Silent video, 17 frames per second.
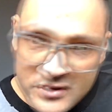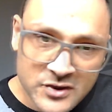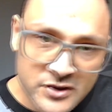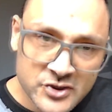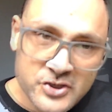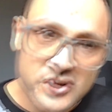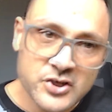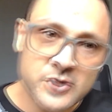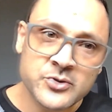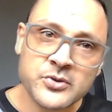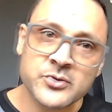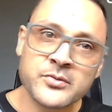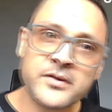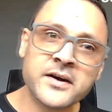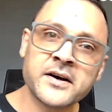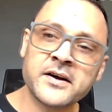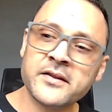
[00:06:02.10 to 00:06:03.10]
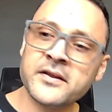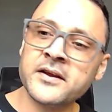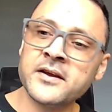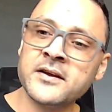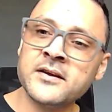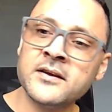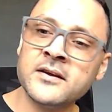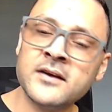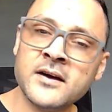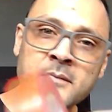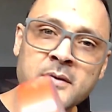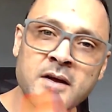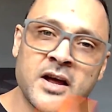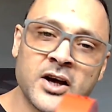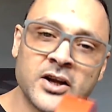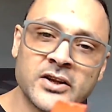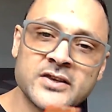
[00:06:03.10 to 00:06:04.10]
going to show you that the
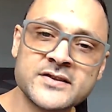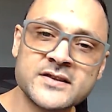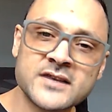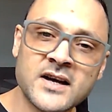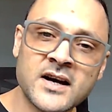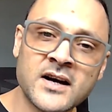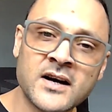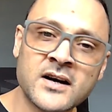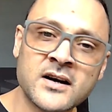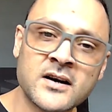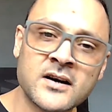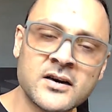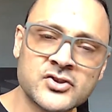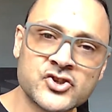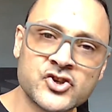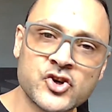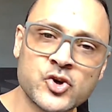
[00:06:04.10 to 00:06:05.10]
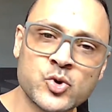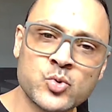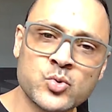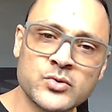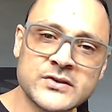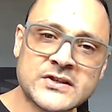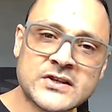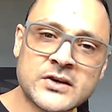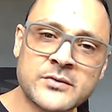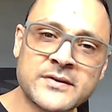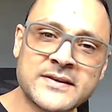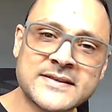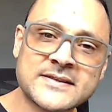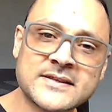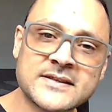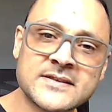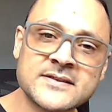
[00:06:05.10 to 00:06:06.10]
colors are true. So this
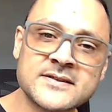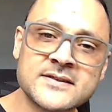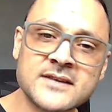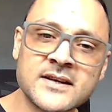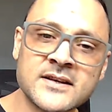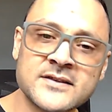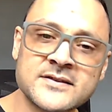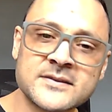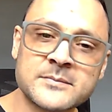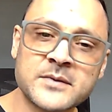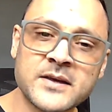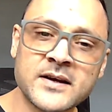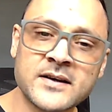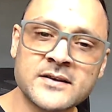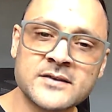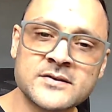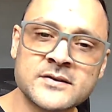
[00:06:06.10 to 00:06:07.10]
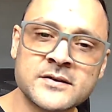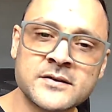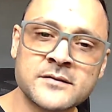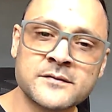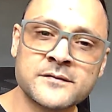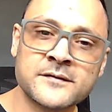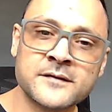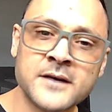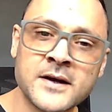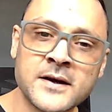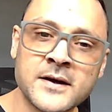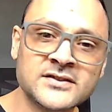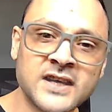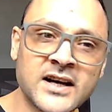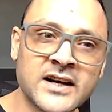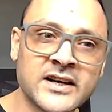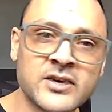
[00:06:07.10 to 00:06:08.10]
is some kind of
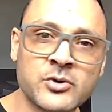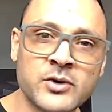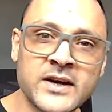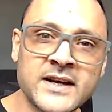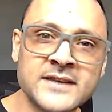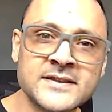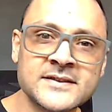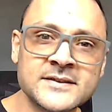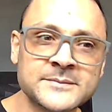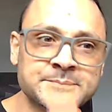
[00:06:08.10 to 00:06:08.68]
dark red,